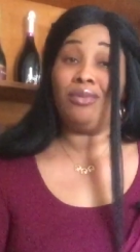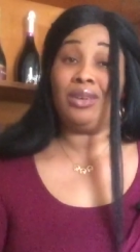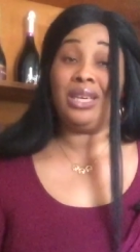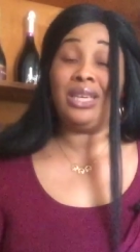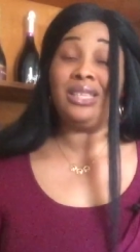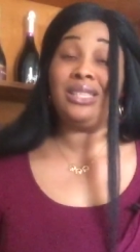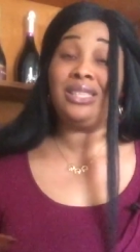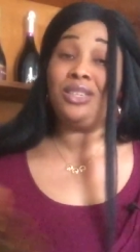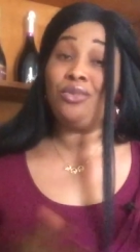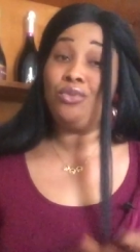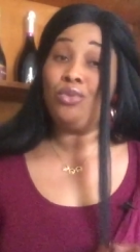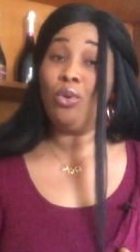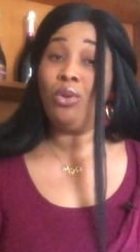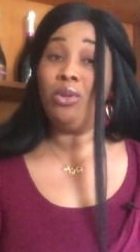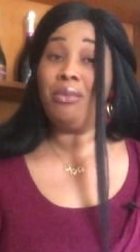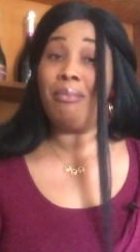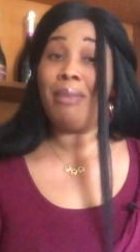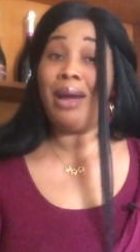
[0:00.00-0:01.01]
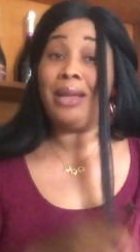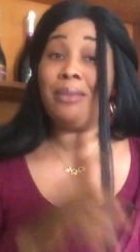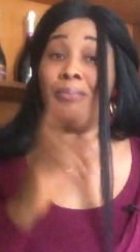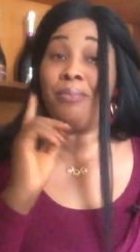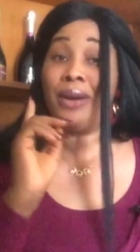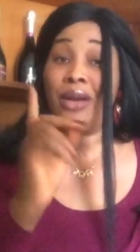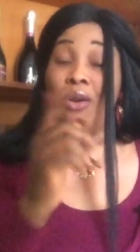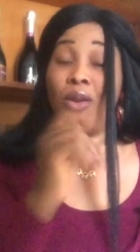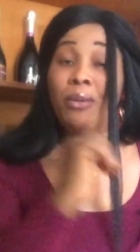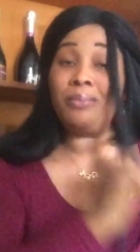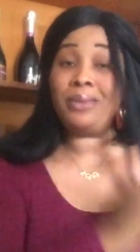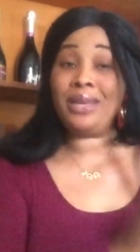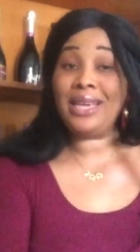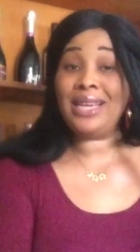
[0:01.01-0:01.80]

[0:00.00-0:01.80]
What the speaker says: kissing role might bring up the